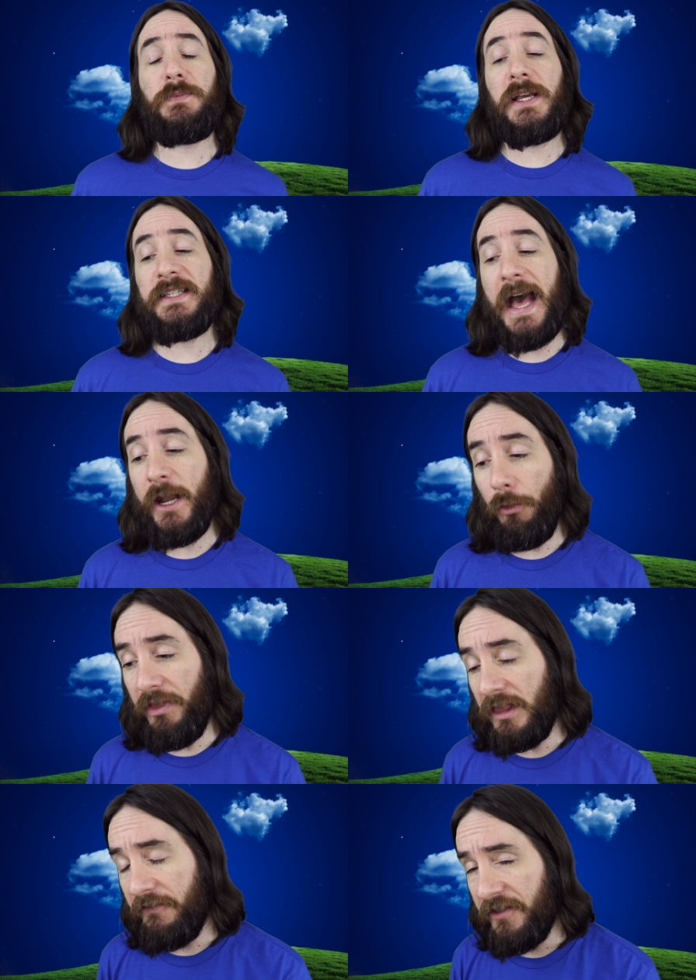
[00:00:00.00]
because I don't
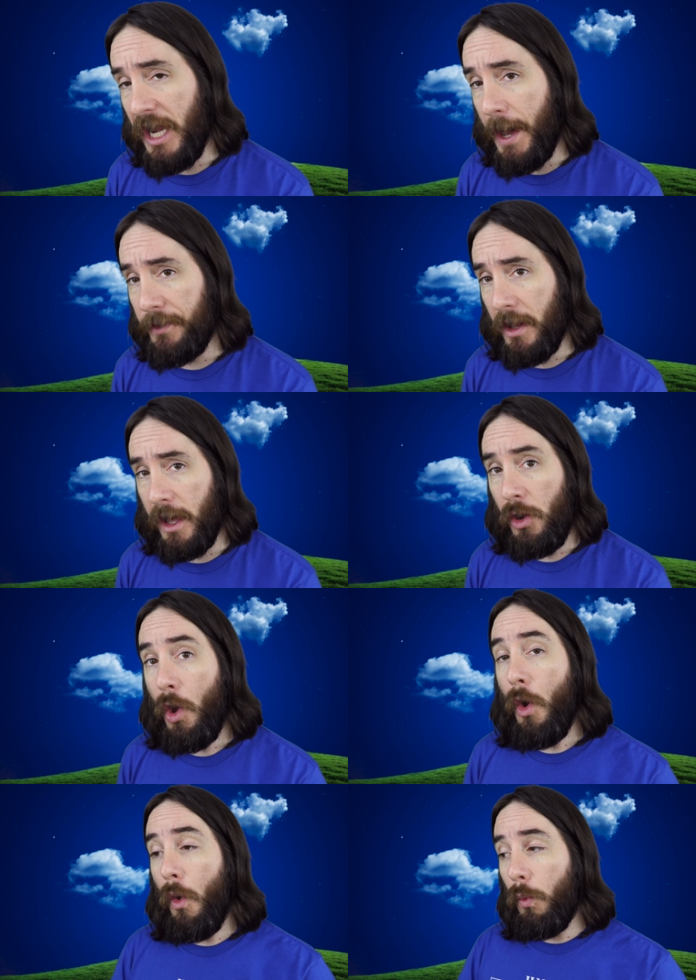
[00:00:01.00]
think the phenomenon
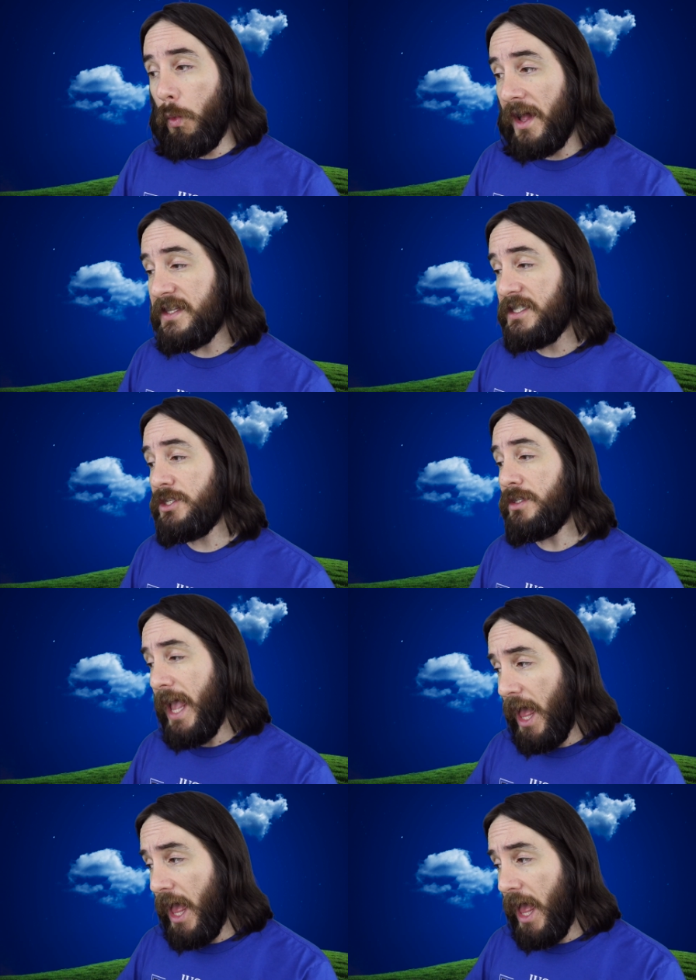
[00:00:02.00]
wants